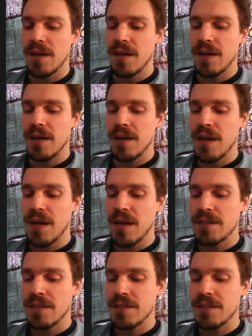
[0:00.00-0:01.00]

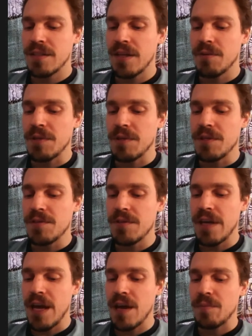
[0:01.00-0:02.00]
and and we do
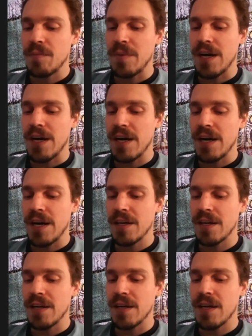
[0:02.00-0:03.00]
that by
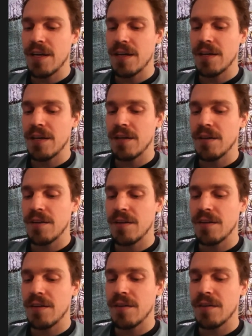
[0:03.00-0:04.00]
uh,
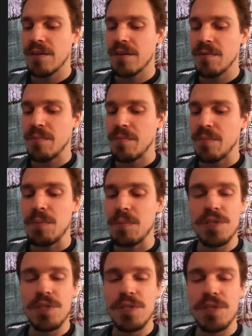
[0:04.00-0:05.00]

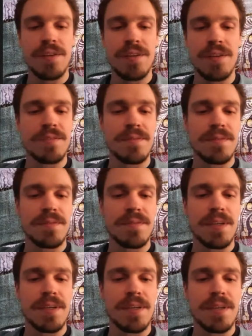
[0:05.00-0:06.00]
publishing
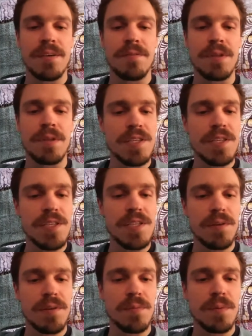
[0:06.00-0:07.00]
uh,
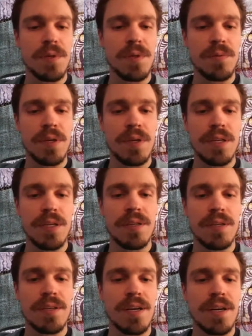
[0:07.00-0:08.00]
relationships
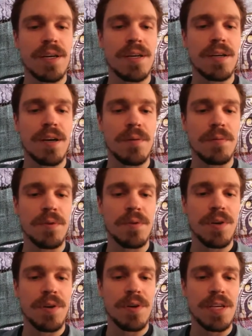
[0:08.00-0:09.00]
between uh,
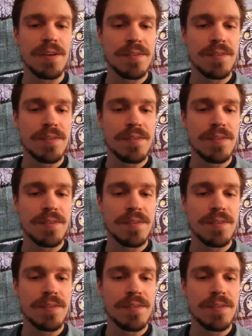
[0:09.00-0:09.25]
arbitrary data,